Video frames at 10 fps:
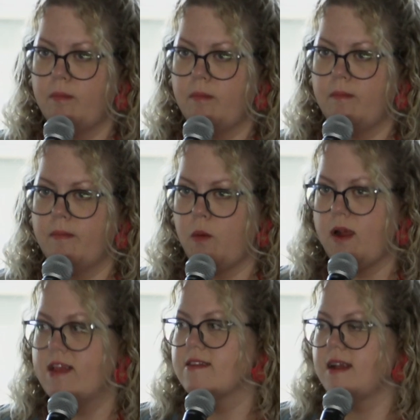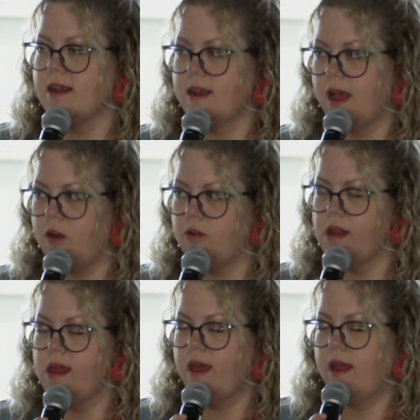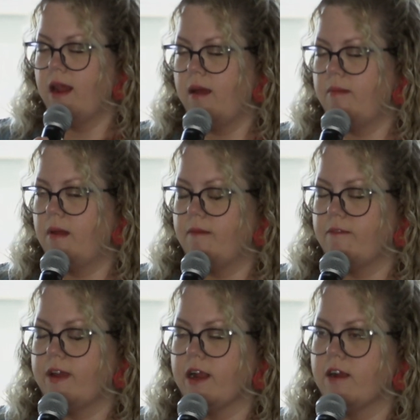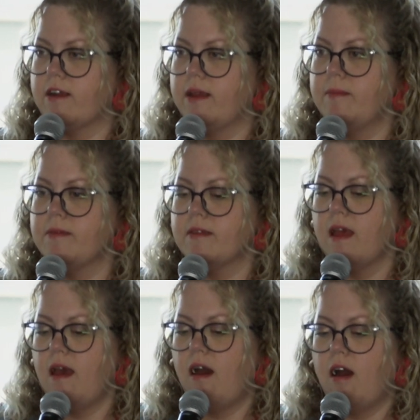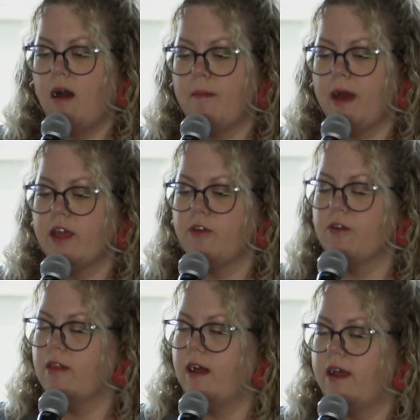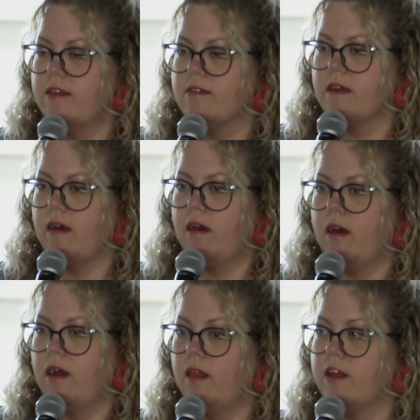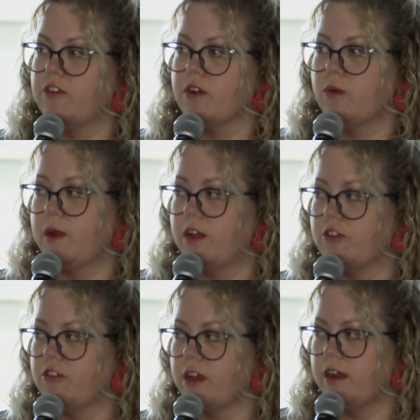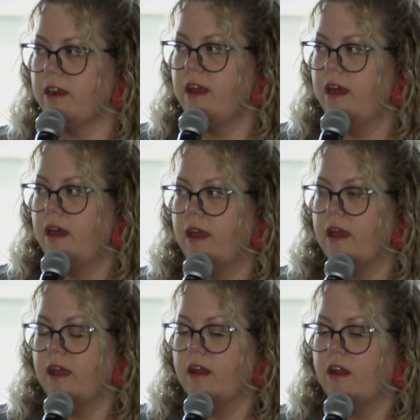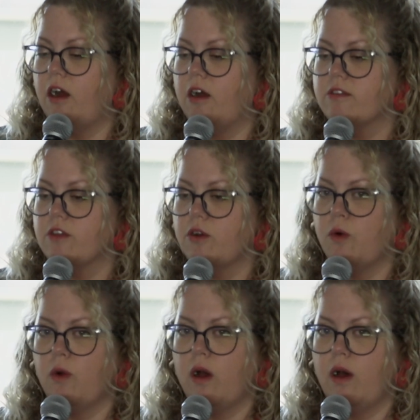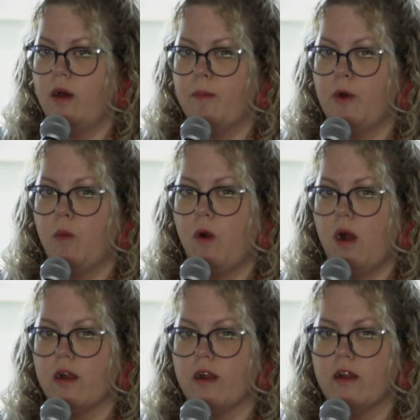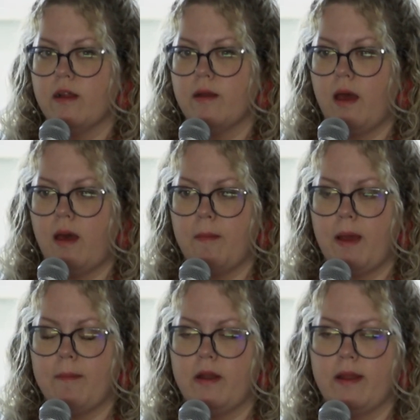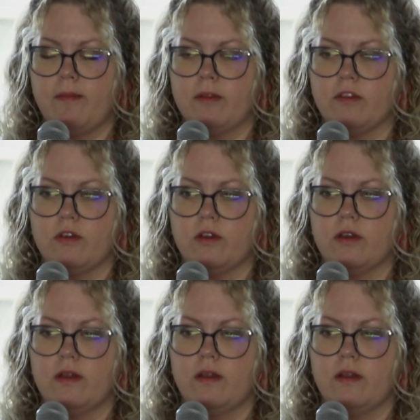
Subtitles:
my waist on down, and I have numb fingertips. I utilize electric wheelchair and also a walker. I'm unable to